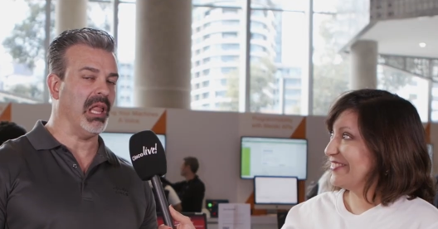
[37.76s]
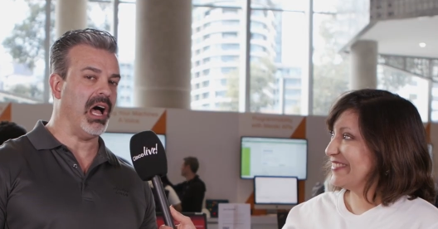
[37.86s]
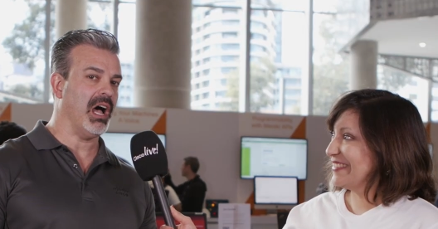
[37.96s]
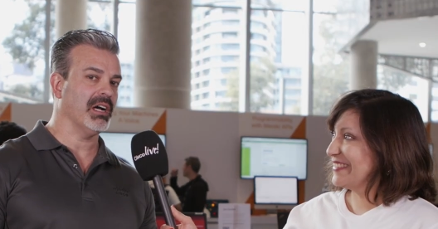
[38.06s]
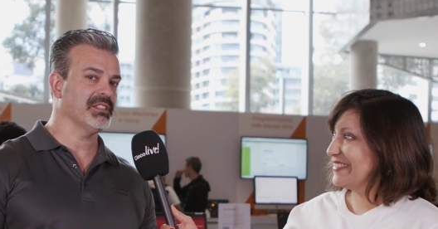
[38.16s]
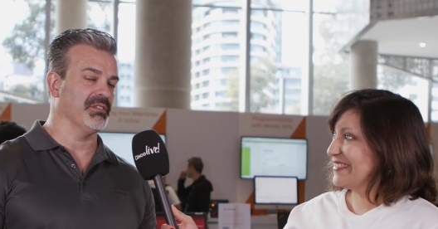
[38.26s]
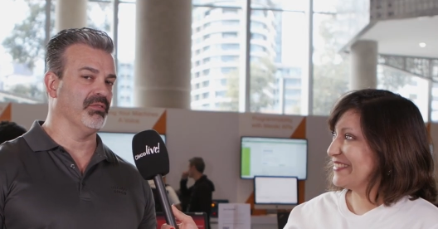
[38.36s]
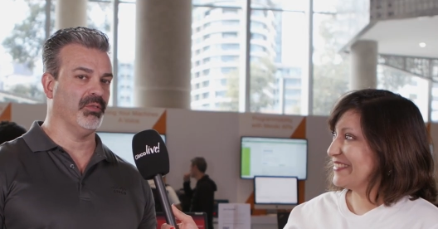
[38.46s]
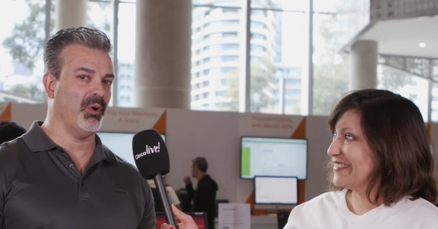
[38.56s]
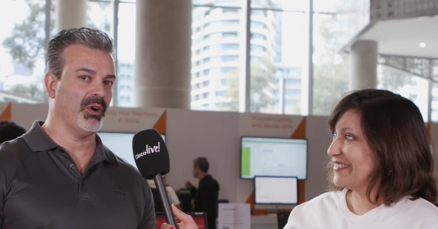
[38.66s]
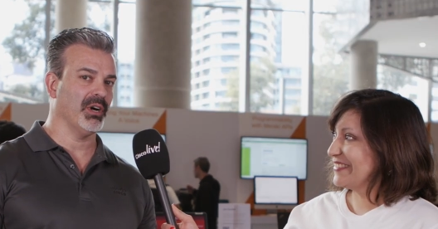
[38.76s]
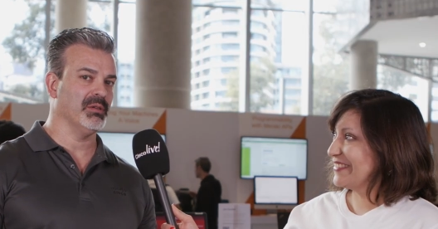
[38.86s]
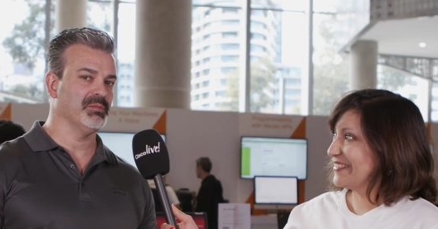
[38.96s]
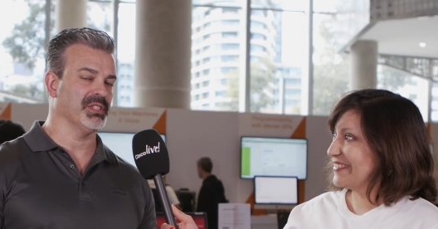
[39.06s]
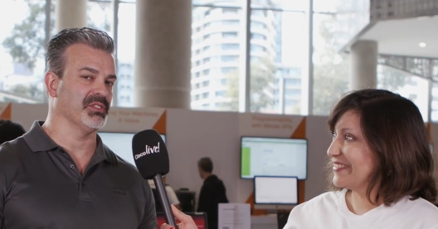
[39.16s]
Speaker 1: blogs and
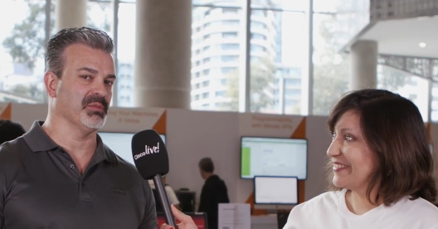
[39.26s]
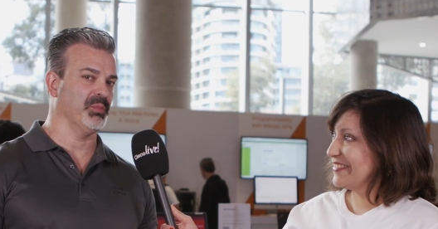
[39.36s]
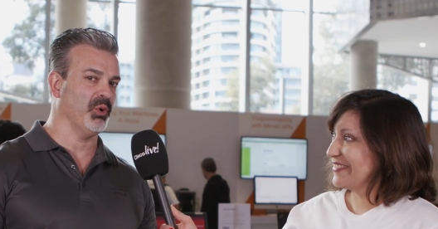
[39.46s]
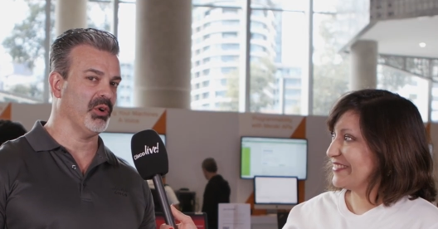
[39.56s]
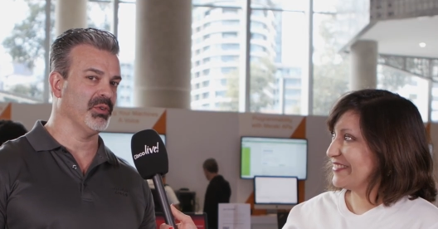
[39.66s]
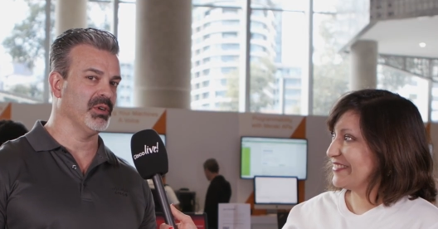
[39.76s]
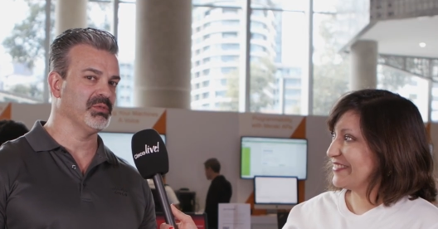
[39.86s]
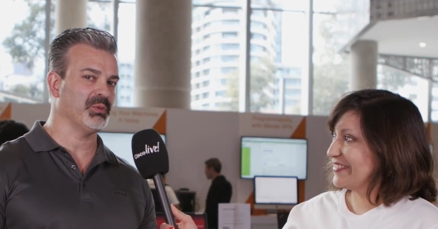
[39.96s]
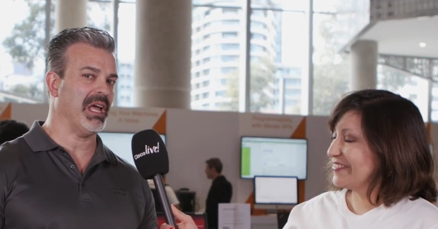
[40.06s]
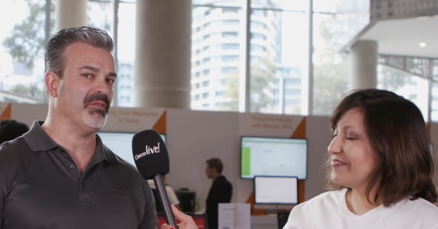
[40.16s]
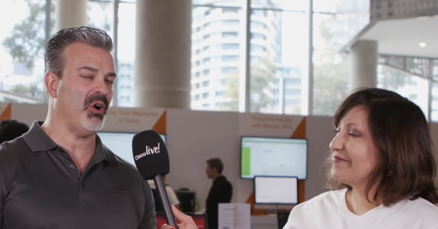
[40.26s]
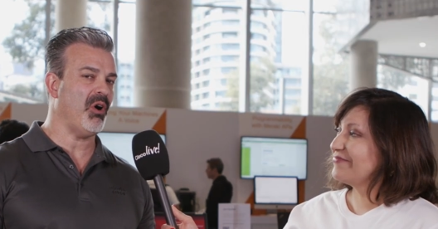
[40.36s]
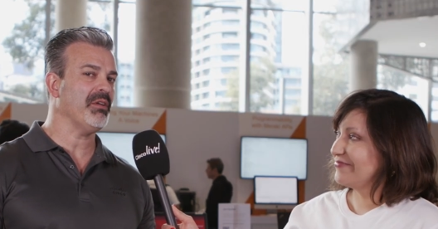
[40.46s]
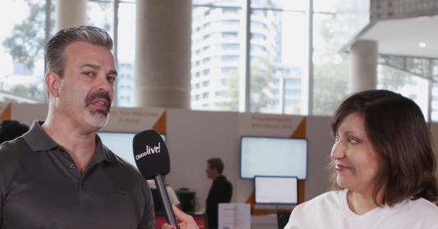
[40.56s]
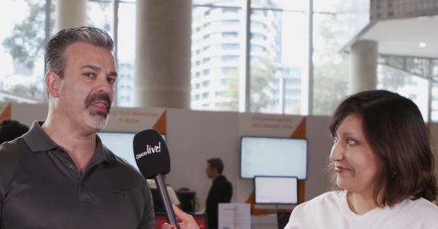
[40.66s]
forums and support rooms. We have
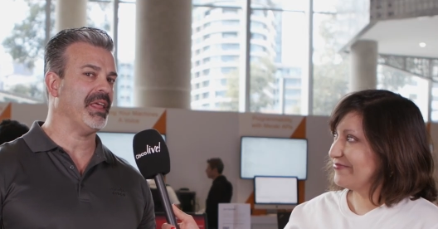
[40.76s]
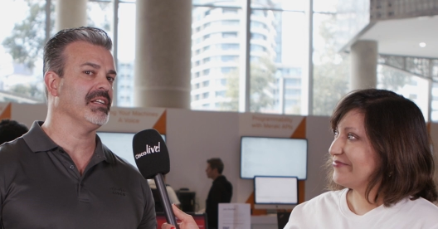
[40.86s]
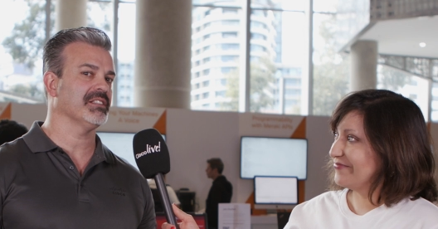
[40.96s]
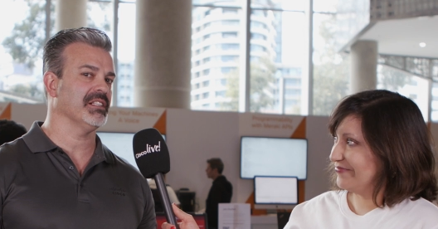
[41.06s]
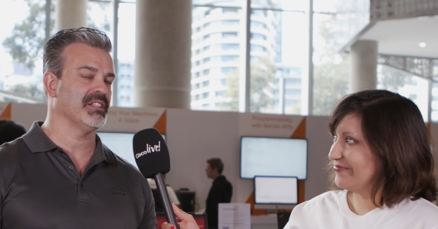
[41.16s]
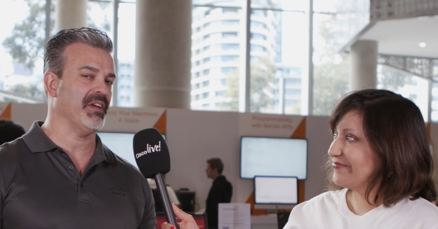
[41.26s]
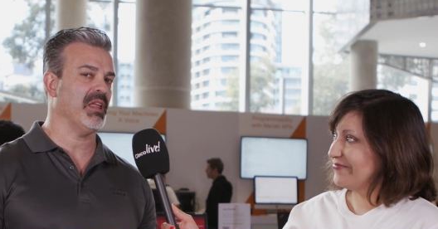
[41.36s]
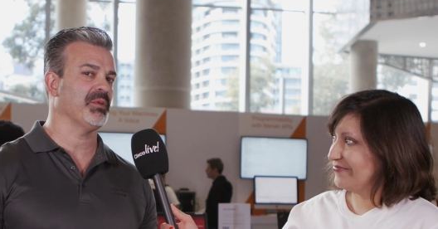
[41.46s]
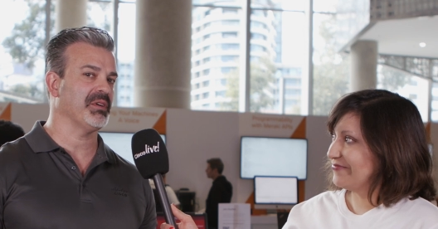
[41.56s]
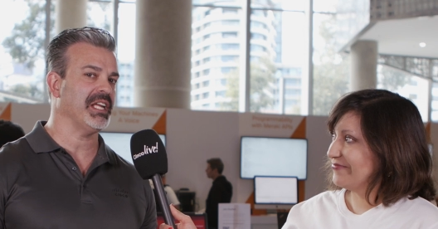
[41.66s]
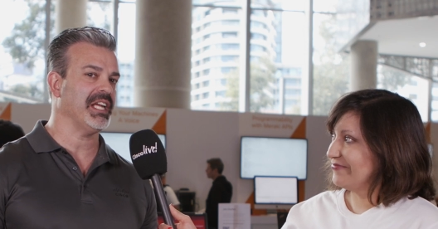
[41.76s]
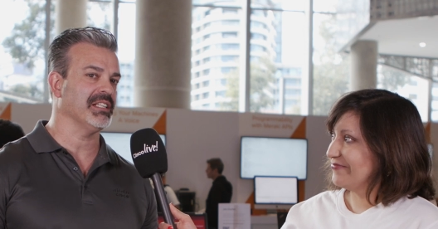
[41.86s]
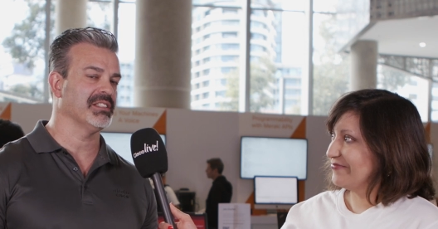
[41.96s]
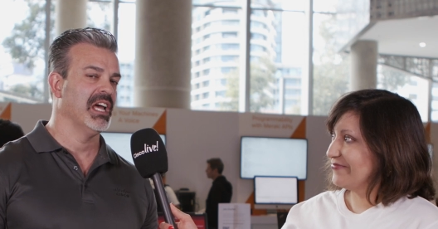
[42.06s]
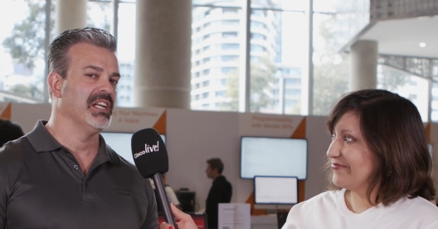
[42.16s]
all the things that a developer
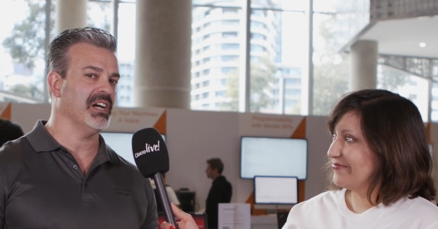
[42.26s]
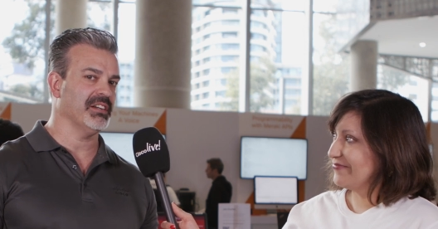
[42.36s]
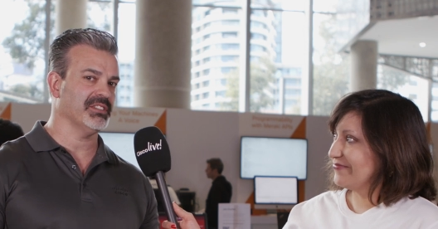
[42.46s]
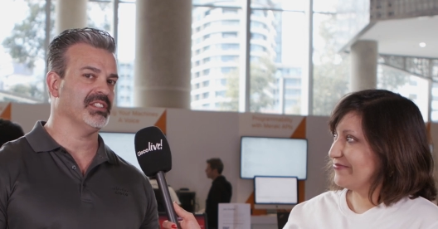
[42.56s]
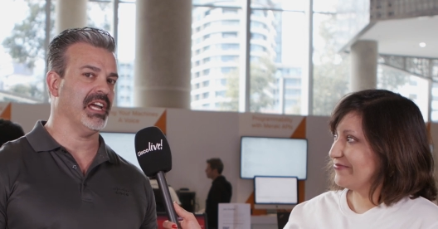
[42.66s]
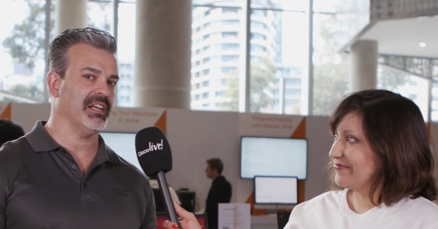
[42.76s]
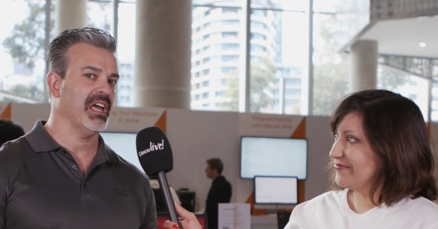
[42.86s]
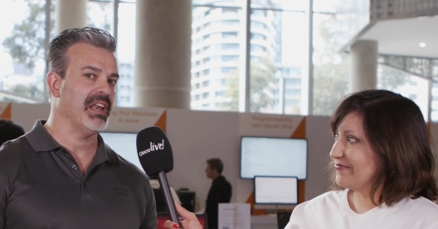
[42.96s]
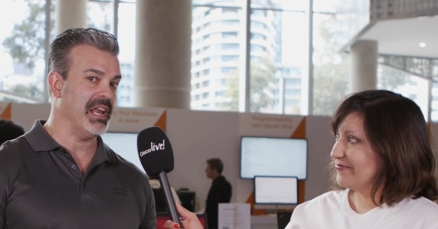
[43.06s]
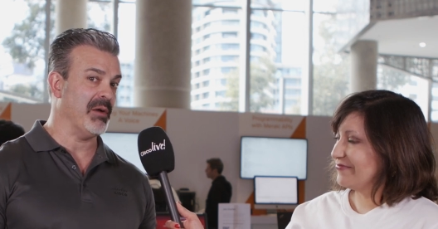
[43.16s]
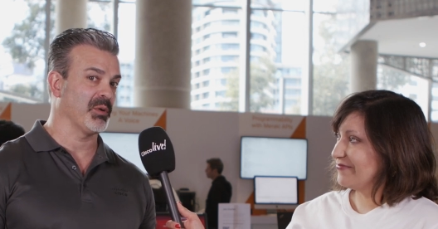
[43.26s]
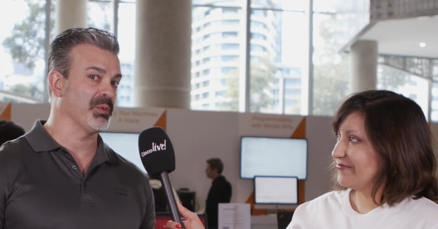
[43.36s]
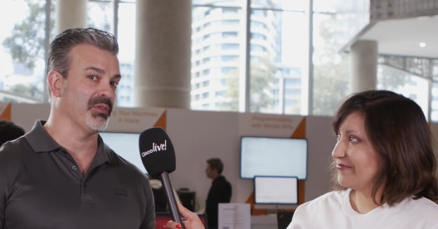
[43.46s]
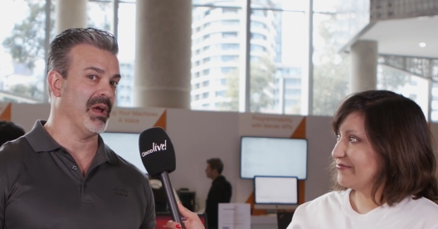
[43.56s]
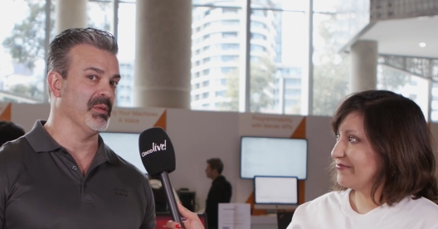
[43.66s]
needs to understand network
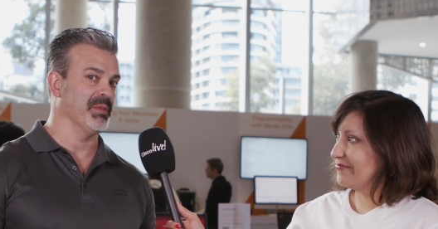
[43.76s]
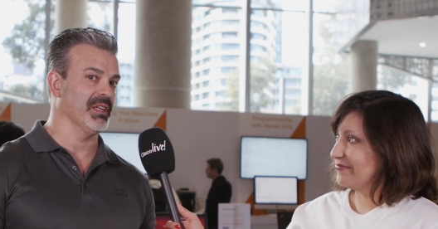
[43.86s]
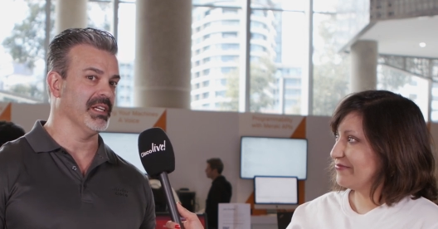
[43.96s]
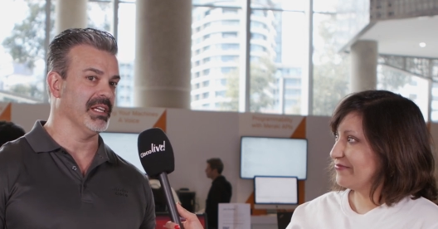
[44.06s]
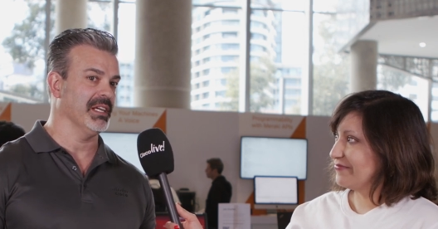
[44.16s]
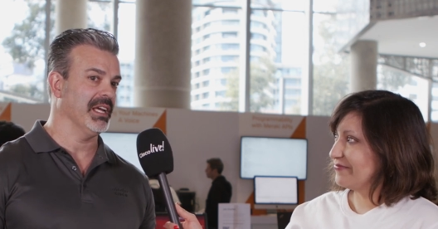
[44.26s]
programmability.